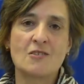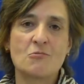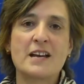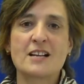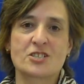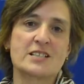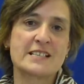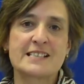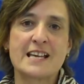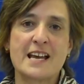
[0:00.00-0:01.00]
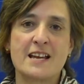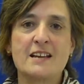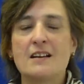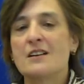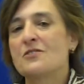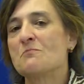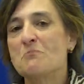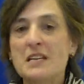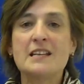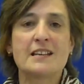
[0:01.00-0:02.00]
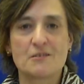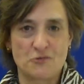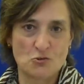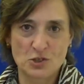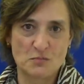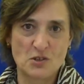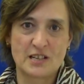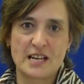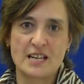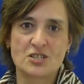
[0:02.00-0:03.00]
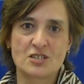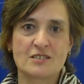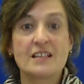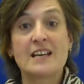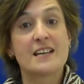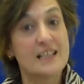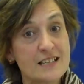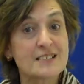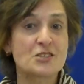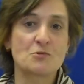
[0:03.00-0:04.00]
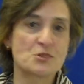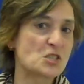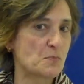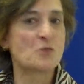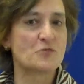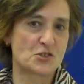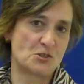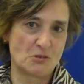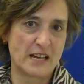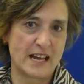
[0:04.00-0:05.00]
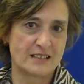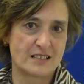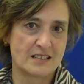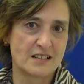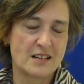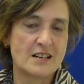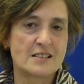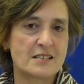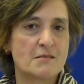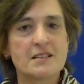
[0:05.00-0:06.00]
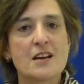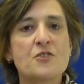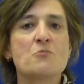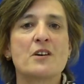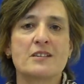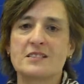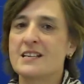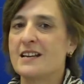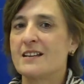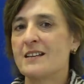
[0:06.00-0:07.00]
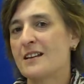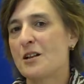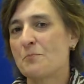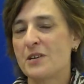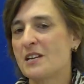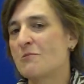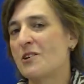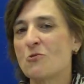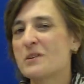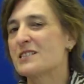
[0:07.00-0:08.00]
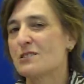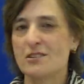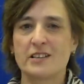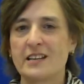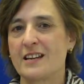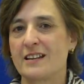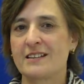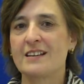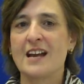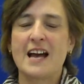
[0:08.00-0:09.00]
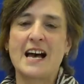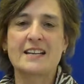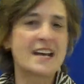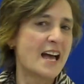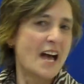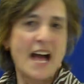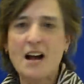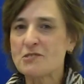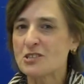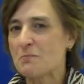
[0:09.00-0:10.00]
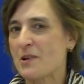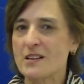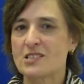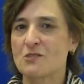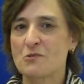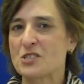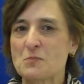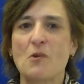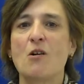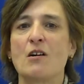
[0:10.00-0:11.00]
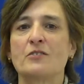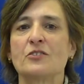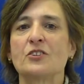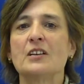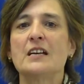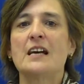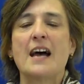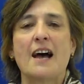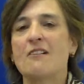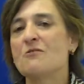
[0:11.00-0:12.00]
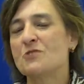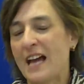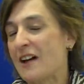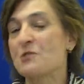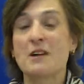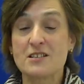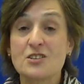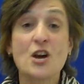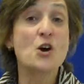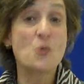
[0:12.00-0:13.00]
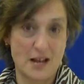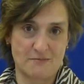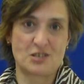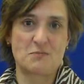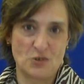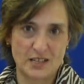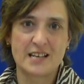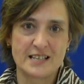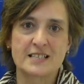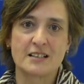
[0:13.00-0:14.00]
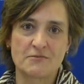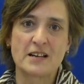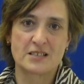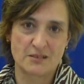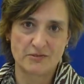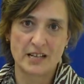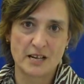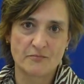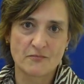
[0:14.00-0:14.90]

We actually say the meaning of your communication is the response you get. So in other words, in NLP we're always looking at how did the person respond? How do I know I'm communicating effectively?